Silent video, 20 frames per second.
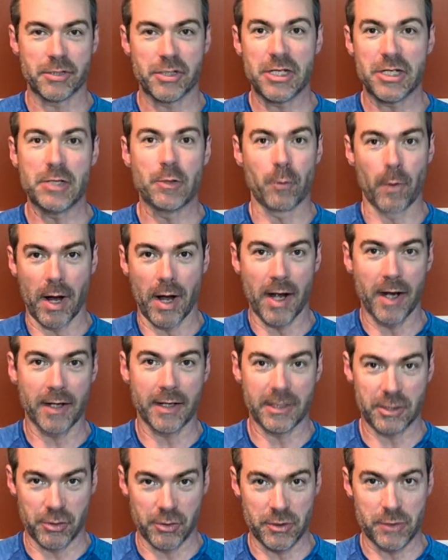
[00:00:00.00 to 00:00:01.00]
sheetrock
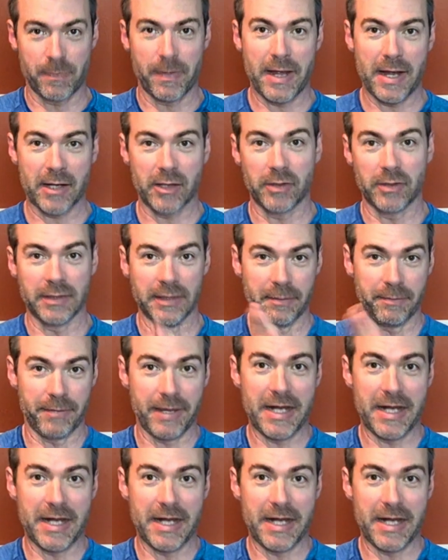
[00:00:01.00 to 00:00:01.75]
and you spackle it,